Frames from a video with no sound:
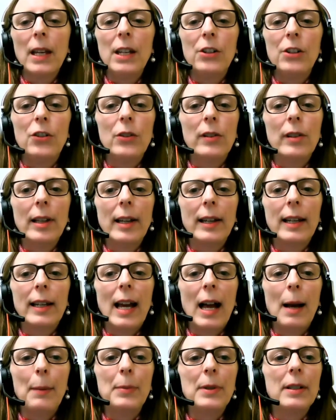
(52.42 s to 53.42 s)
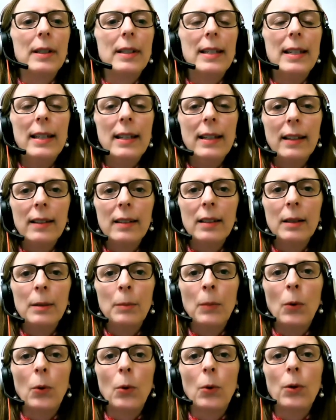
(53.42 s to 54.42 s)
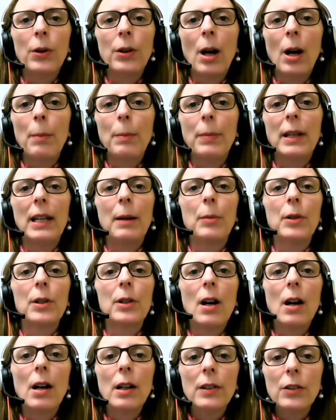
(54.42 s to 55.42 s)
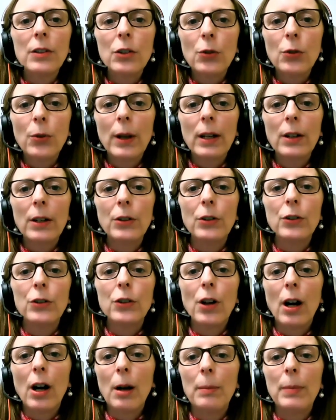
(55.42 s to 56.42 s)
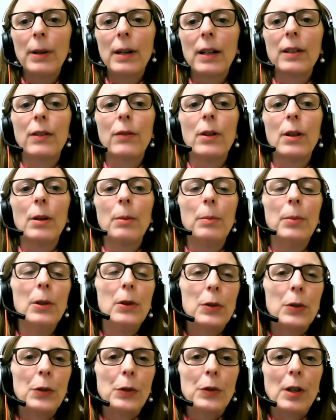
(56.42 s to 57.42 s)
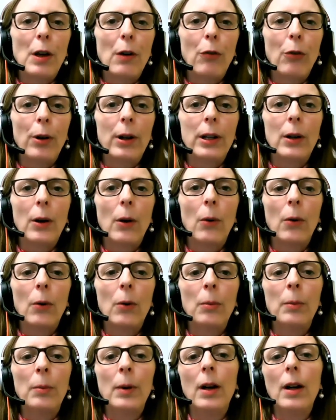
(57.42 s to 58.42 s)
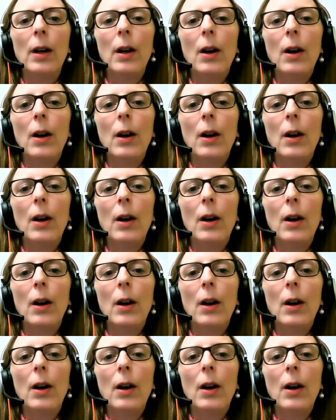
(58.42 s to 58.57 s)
Issues like absenteeism or not being able to concentrate on your job because of the abuse you're suffering at home,